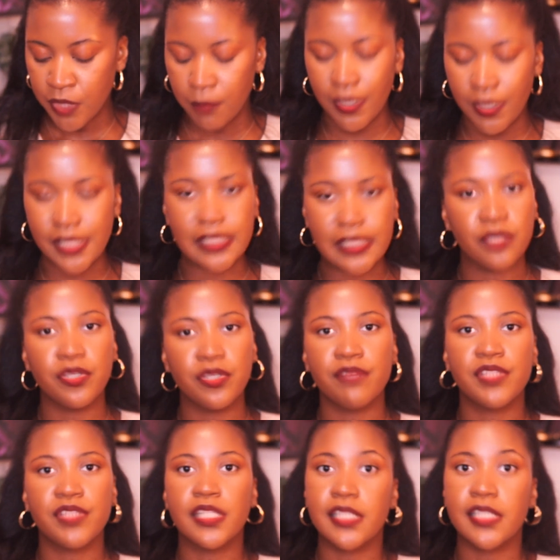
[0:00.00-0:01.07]
But it still
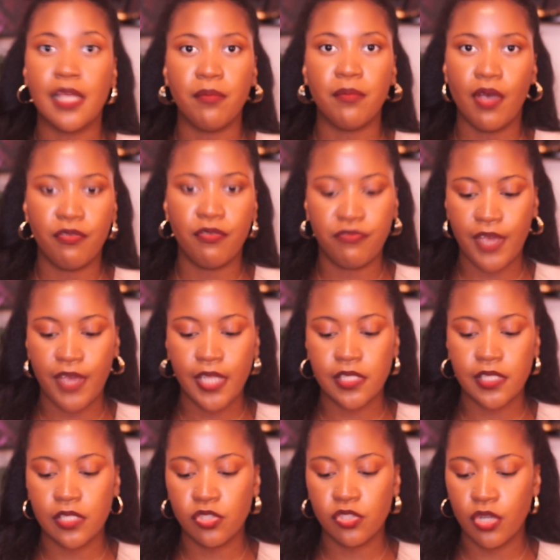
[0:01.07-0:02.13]
gives the same
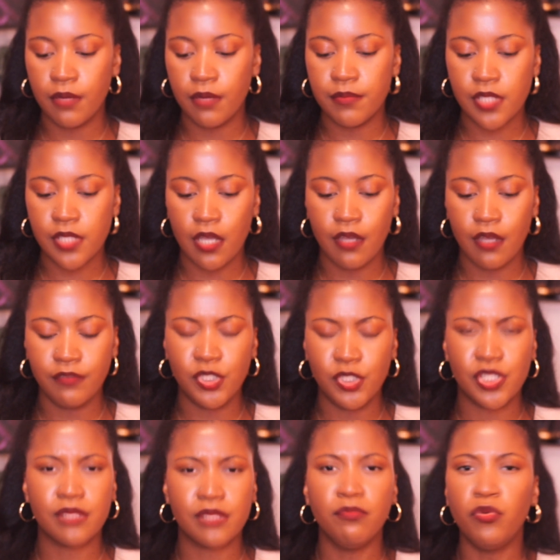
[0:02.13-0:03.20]
effect in terms of
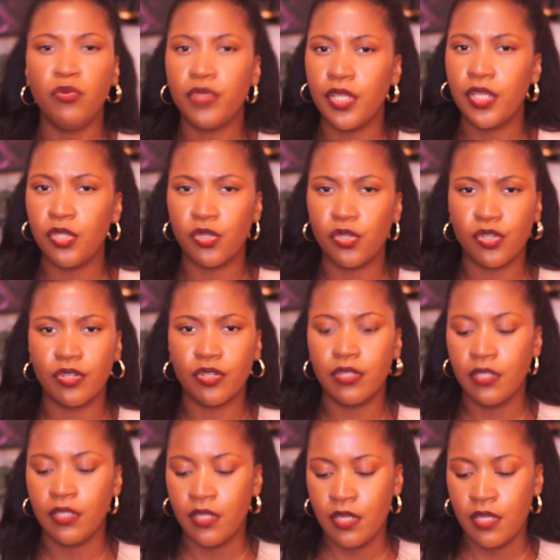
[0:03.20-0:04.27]
just smoothing your